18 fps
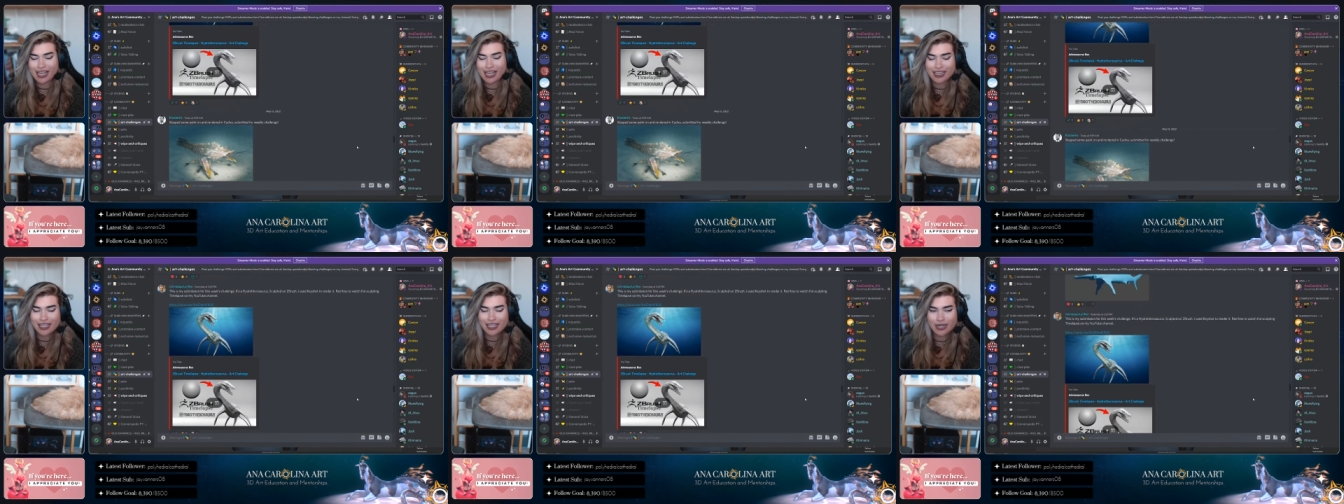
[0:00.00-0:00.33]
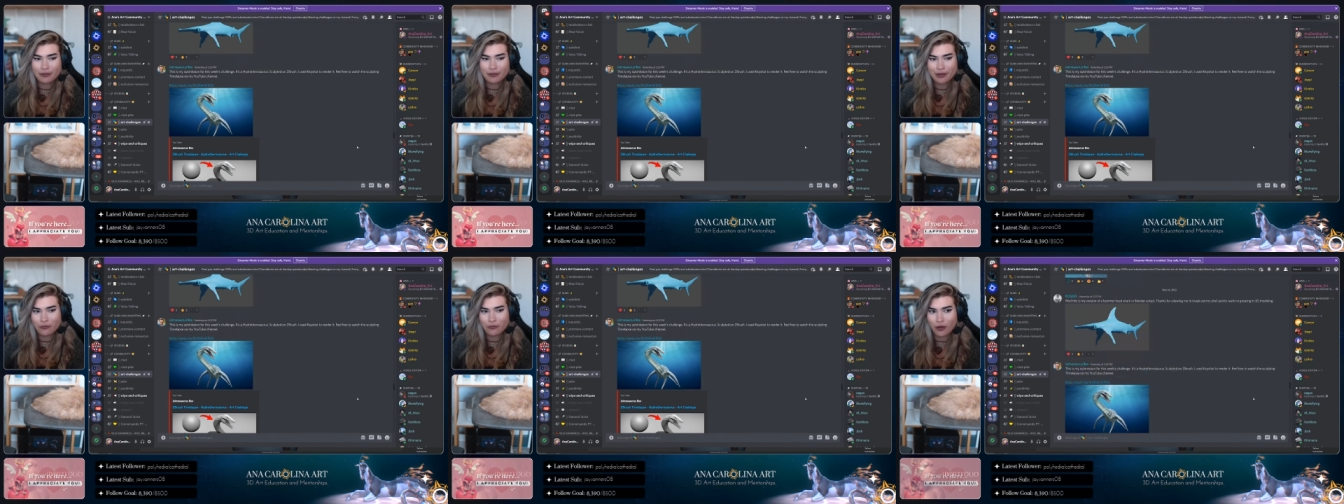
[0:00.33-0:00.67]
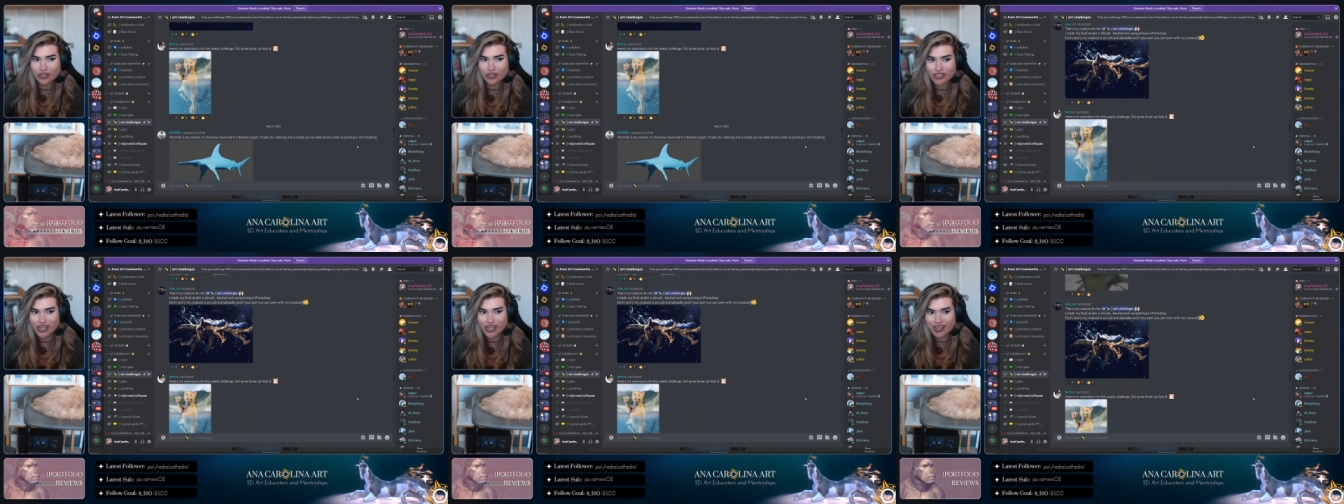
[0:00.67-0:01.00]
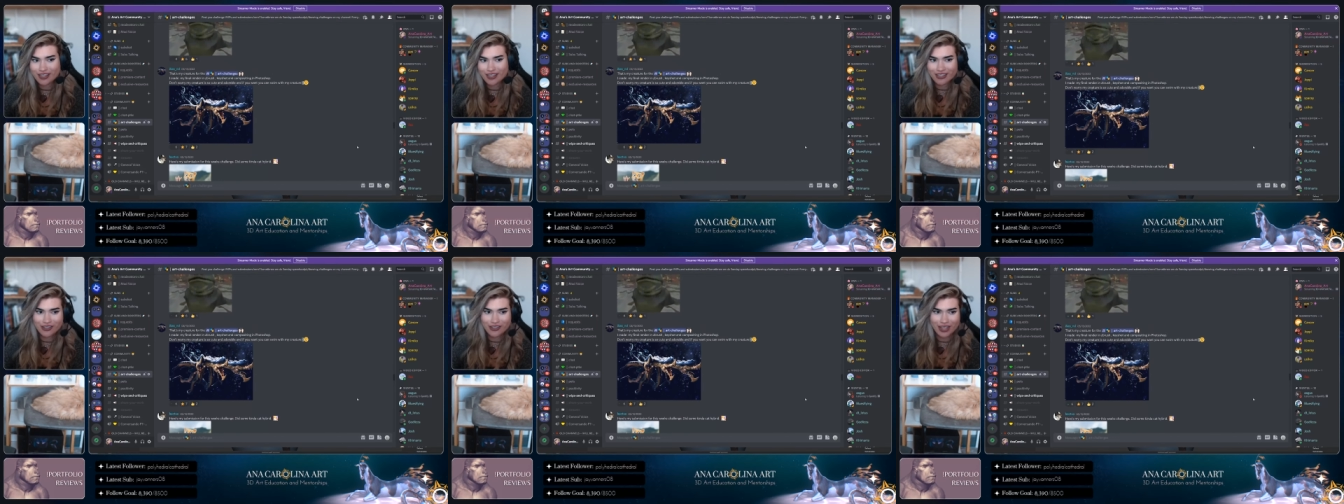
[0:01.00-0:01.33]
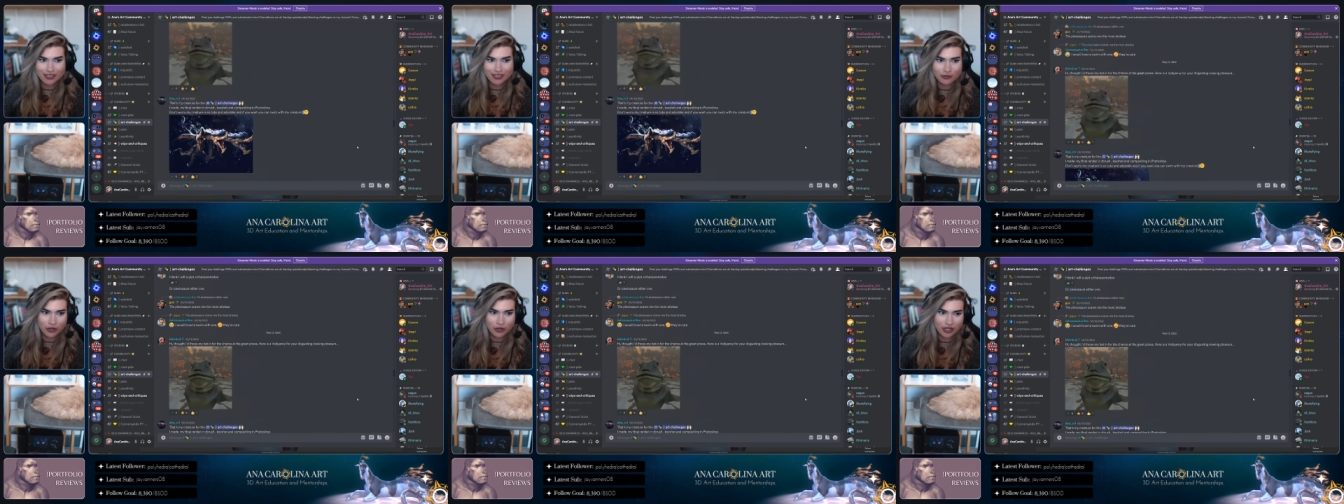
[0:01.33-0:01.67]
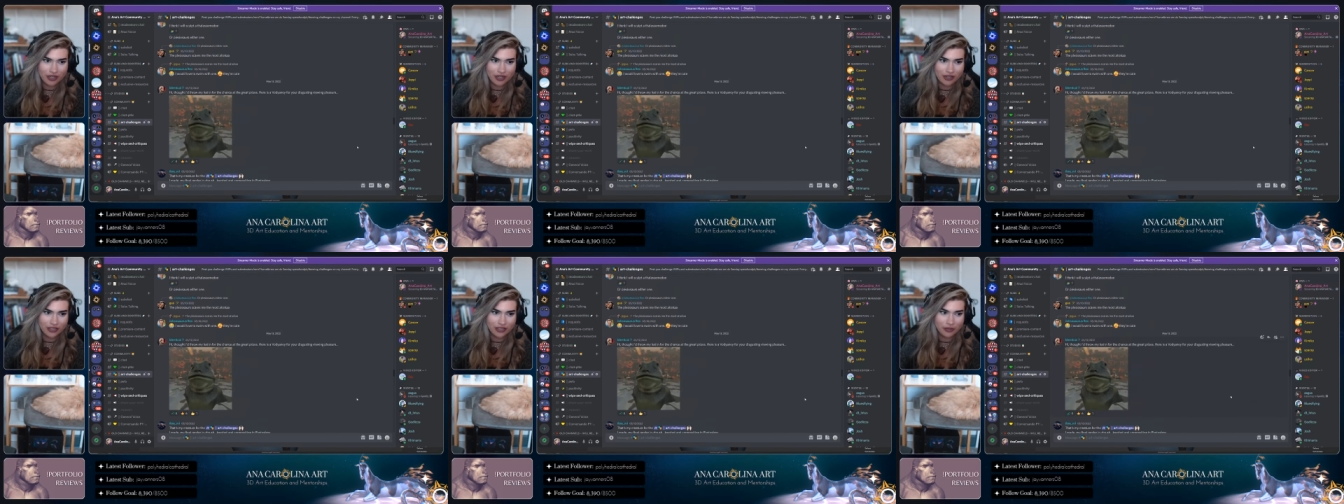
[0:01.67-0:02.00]
a little bit watching you guys
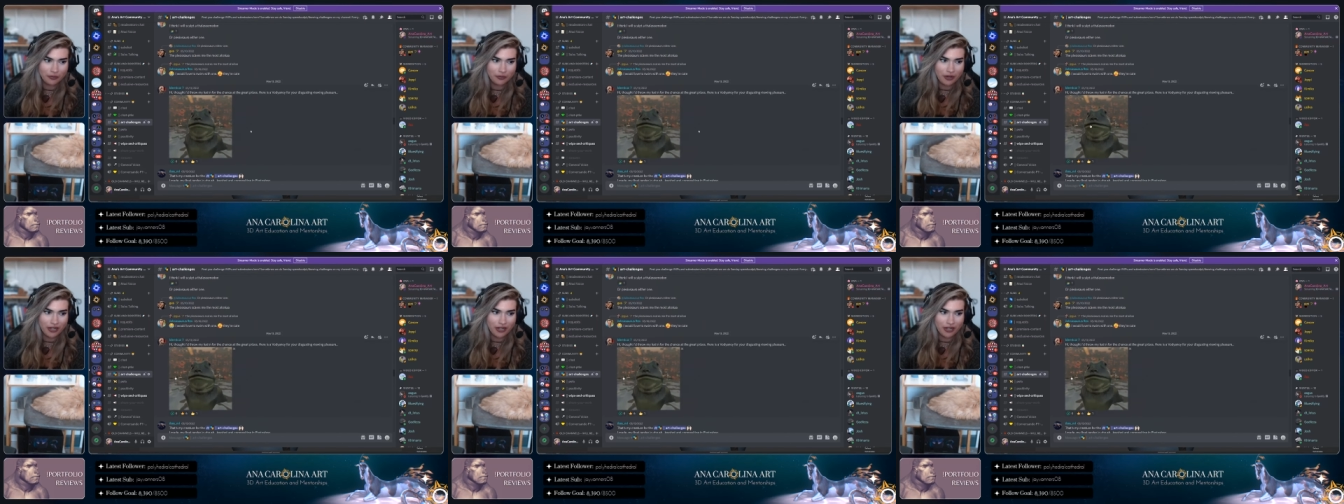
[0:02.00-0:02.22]
work on your